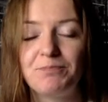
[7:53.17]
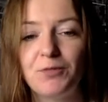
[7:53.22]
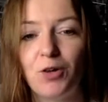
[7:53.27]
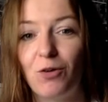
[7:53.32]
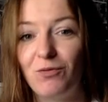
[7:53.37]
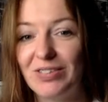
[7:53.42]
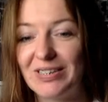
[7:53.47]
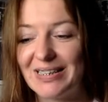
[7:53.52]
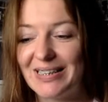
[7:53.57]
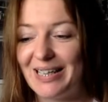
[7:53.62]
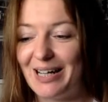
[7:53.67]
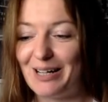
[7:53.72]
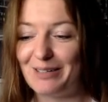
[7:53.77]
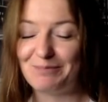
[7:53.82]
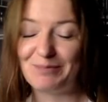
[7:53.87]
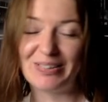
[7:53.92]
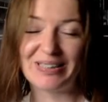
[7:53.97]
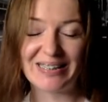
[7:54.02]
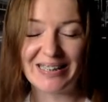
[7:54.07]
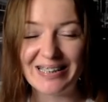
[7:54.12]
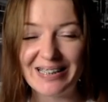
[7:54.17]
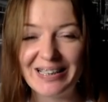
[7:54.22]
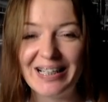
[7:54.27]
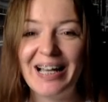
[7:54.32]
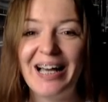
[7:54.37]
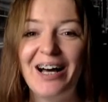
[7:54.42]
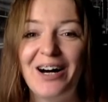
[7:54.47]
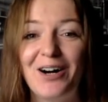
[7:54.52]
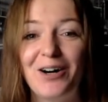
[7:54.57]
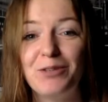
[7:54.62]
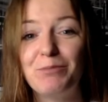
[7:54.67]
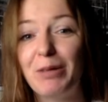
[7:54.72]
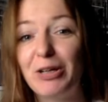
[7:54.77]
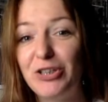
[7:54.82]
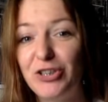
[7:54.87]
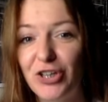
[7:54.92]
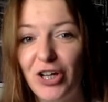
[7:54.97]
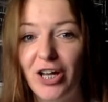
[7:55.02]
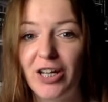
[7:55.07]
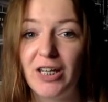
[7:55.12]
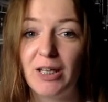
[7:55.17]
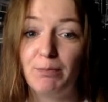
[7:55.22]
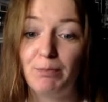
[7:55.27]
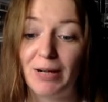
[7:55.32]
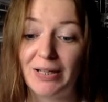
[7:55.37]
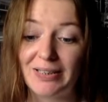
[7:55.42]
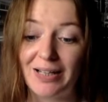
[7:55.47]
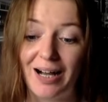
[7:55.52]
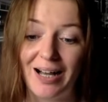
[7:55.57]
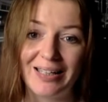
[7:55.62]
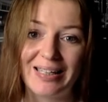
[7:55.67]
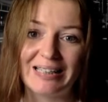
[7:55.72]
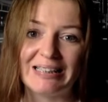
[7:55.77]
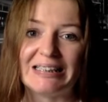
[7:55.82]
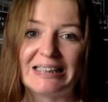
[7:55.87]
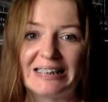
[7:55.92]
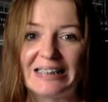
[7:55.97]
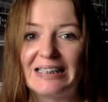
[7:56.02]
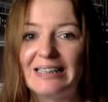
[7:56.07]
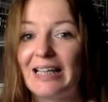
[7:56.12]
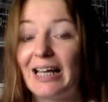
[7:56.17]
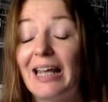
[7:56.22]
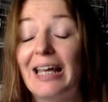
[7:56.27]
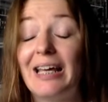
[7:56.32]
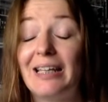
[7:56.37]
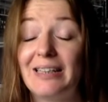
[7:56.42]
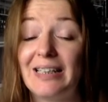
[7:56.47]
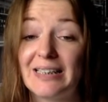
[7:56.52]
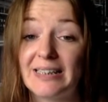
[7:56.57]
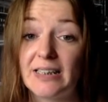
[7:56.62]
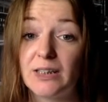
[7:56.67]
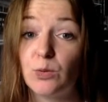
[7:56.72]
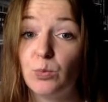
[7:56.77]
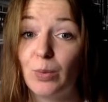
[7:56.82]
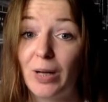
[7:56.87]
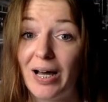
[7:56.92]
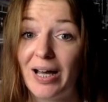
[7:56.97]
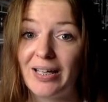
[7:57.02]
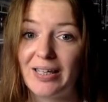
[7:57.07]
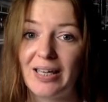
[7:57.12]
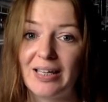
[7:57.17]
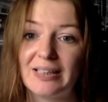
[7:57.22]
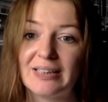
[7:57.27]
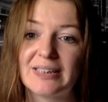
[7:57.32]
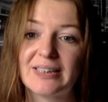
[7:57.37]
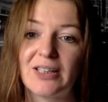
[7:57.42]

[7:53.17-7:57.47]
Obviously, I'm still on my journey, but I can see that this is working.